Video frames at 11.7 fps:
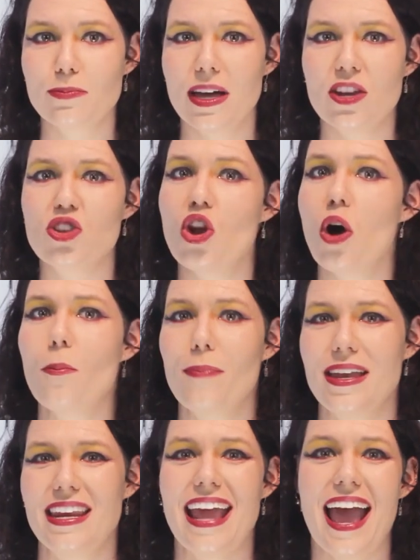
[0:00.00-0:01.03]
but not
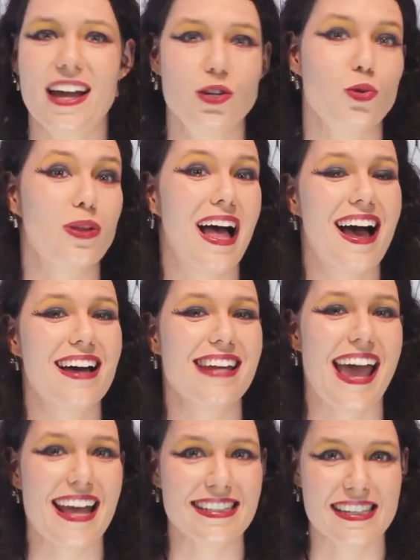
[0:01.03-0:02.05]
many actual hard
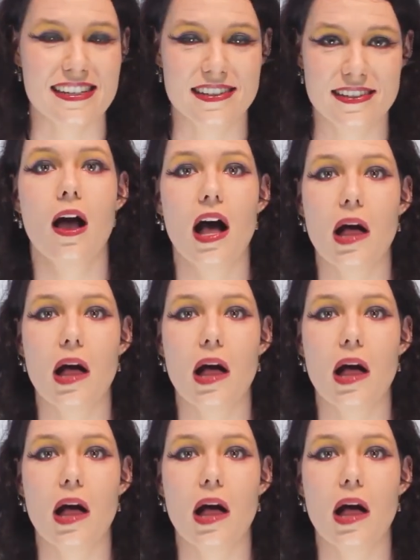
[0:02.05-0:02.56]
answers.